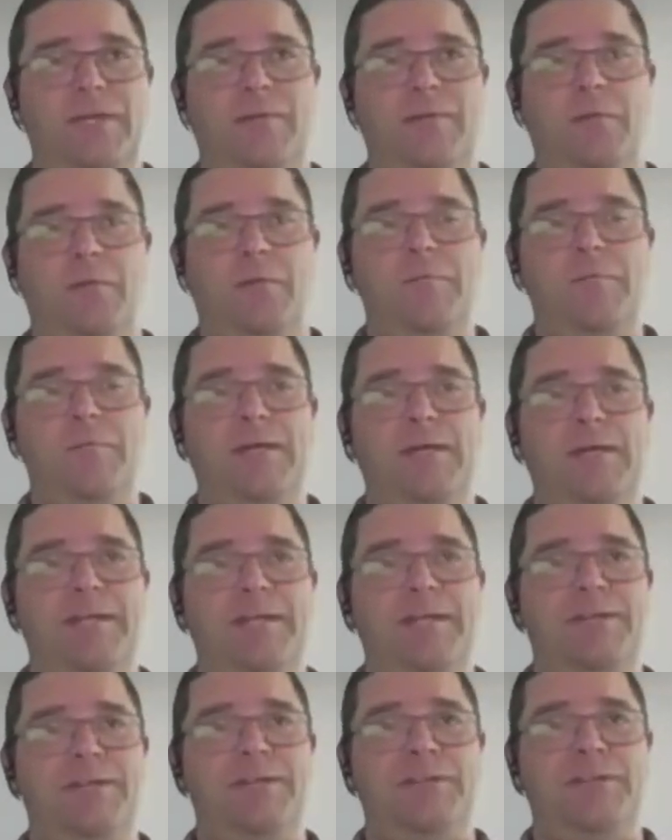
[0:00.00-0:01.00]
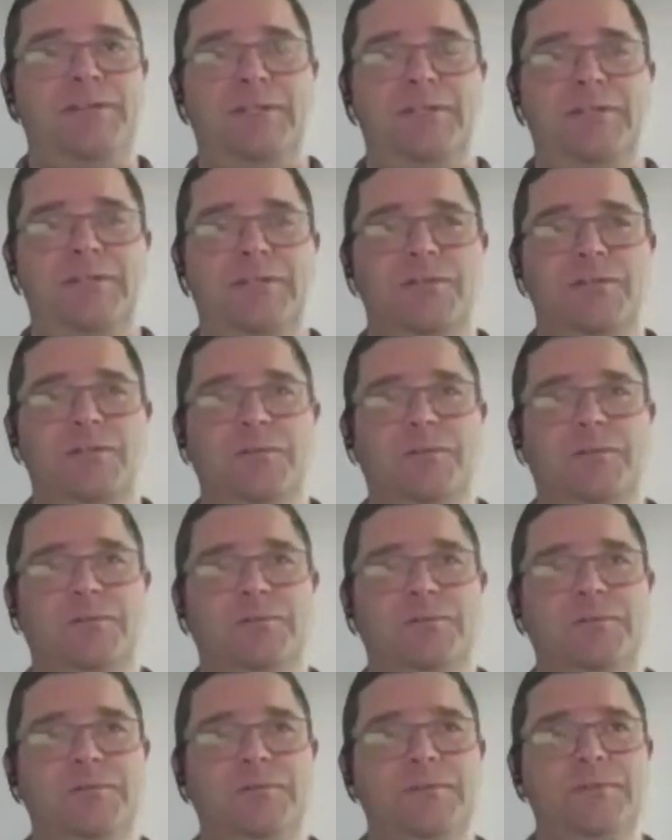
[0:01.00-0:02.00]
what am I actually trying to do
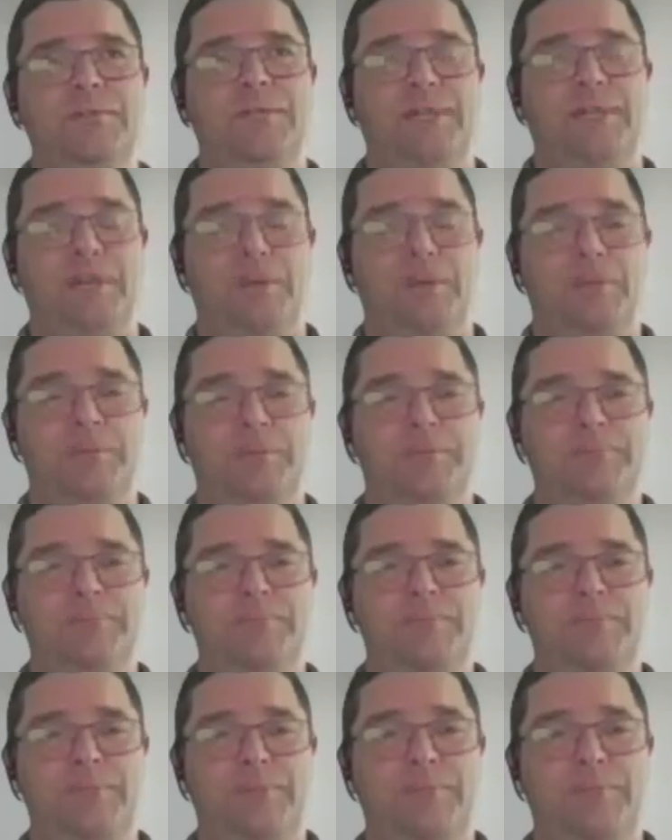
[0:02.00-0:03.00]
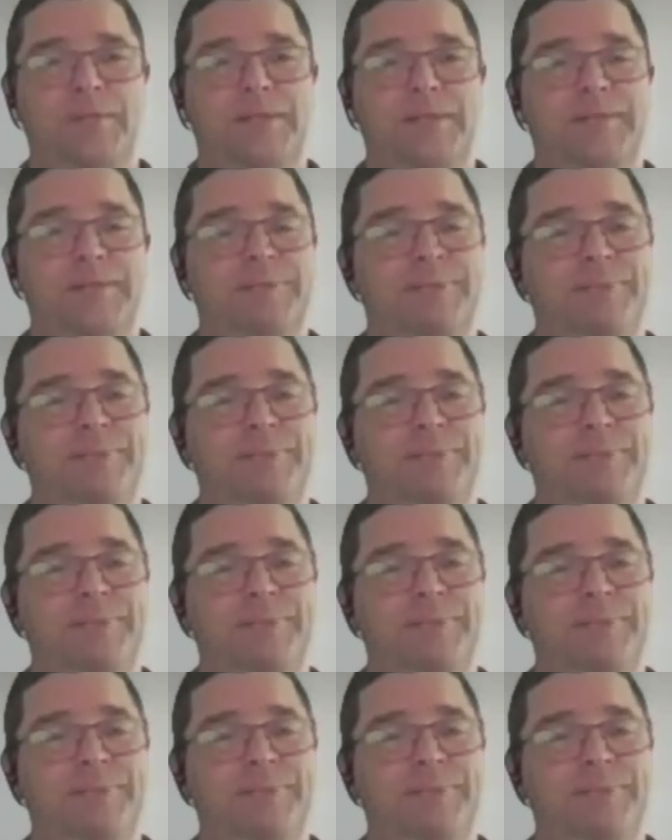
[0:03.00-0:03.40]
to help somebody?